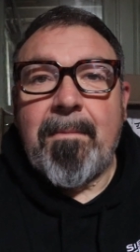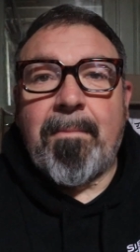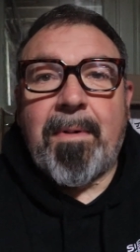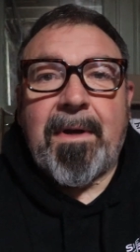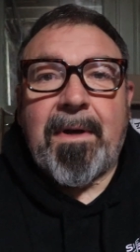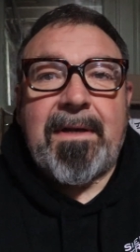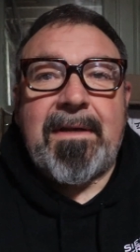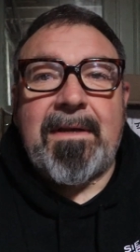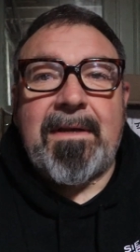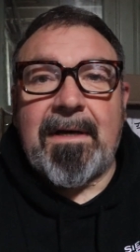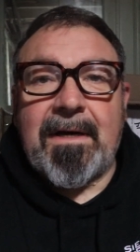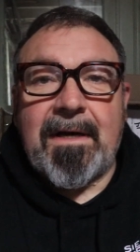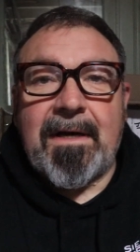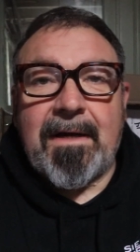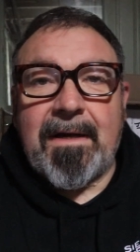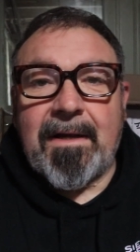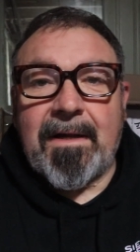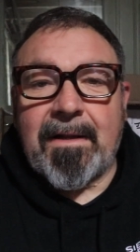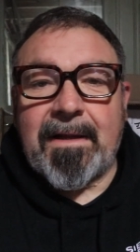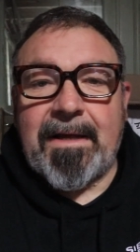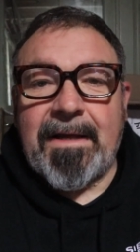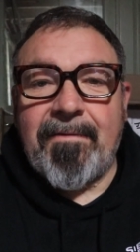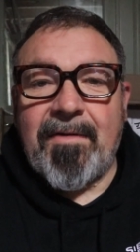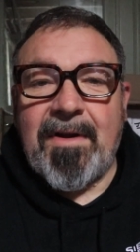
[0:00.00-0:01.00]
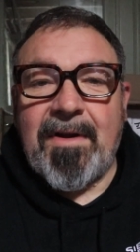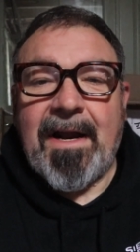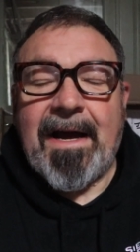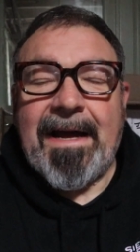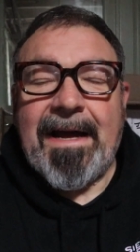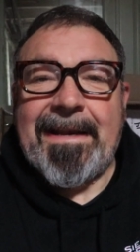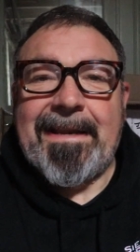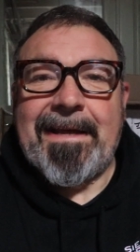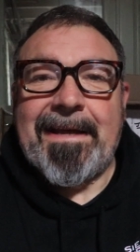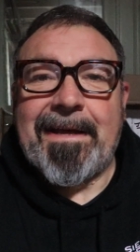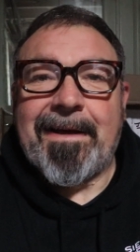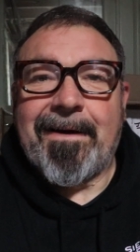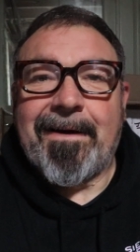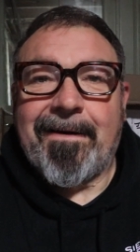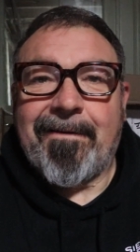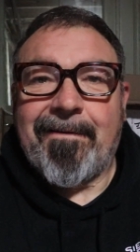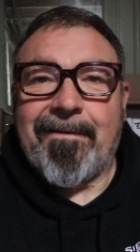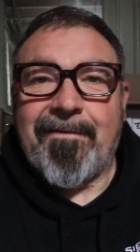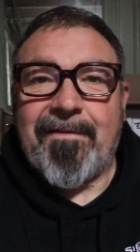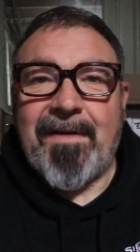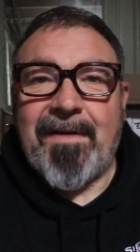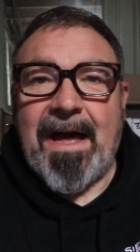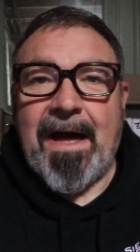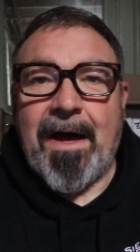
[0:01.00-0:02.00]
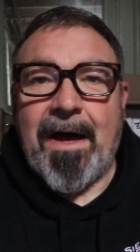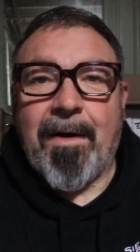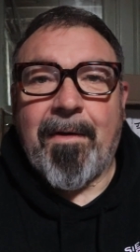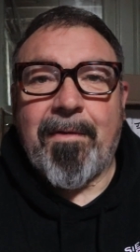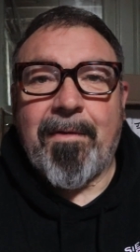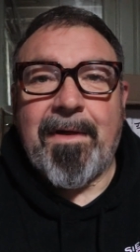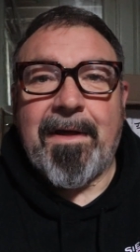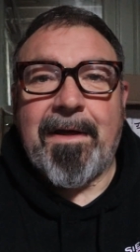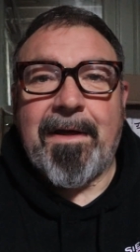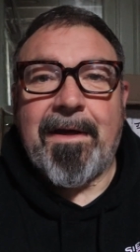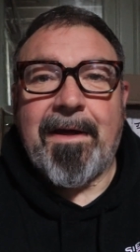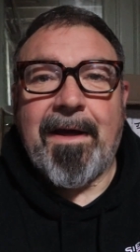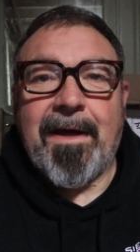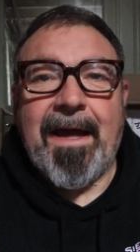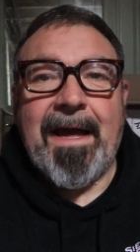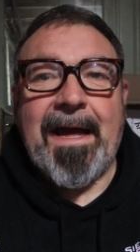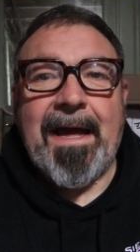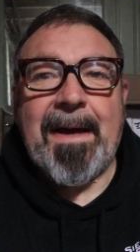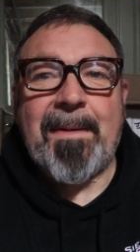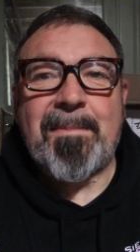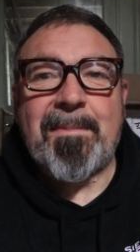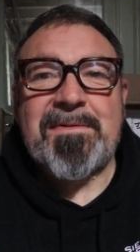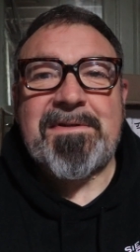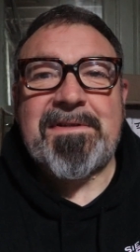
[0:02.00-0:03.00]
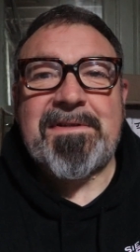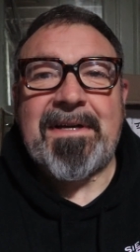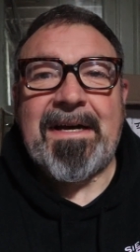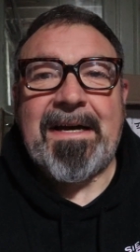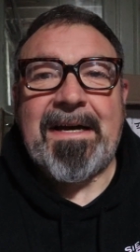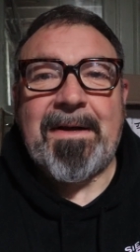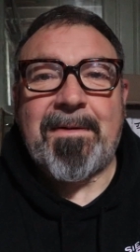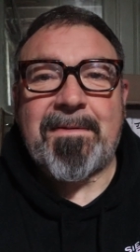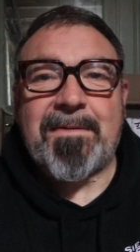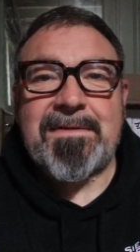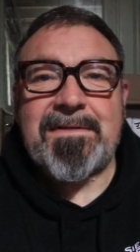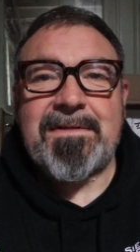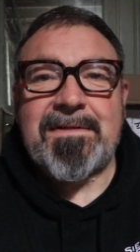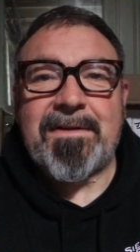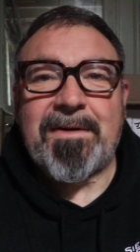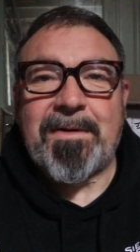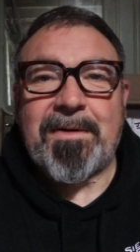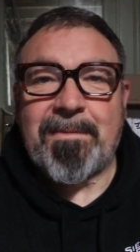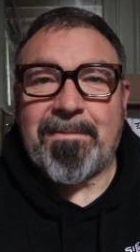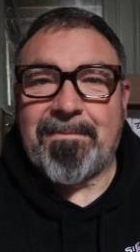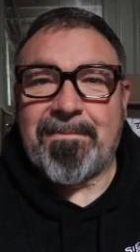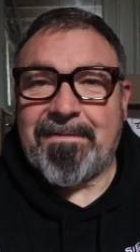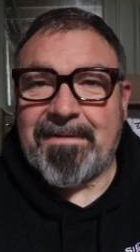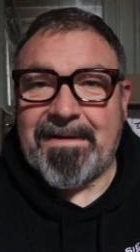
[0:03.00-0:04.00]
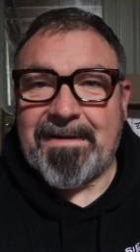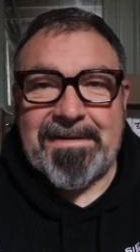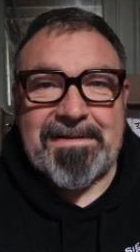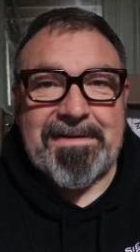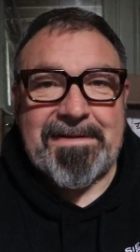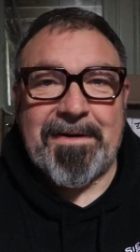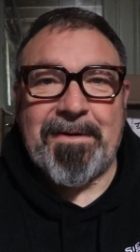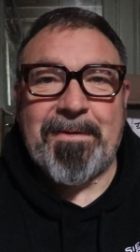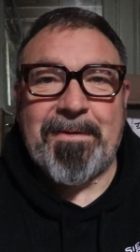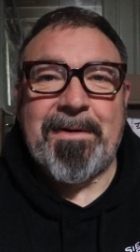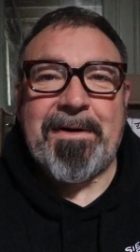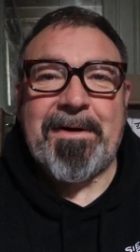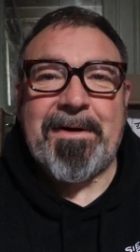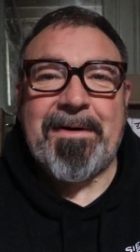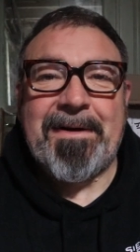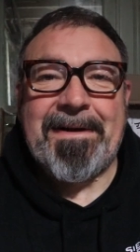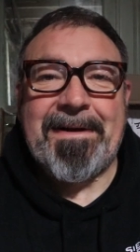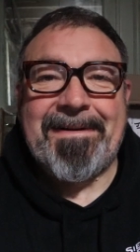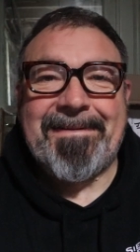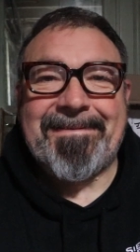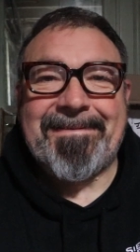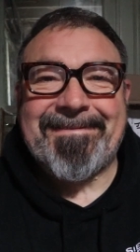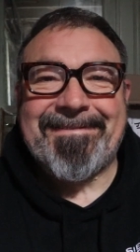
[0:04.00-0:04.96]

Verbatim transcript: But uh, it'll give you an idea of how the amp sounds. So let's go hear it.